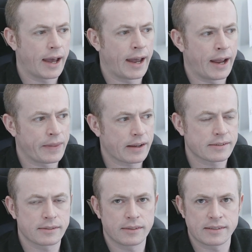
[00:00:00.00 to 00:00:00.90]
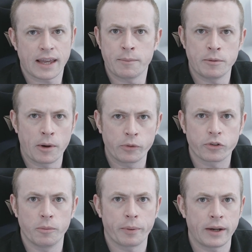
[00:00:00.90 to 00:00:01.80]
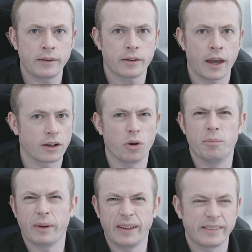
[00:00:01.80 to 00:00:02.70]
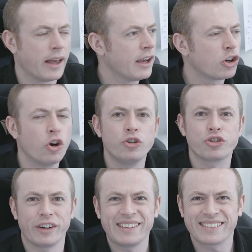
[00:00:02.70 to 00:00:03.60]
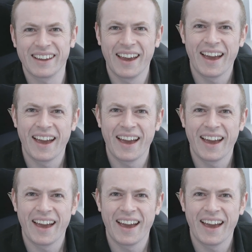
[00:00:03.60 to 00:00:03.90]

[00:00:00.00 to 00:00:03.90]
Uh, that's the same in most companies, uh, companies, countries.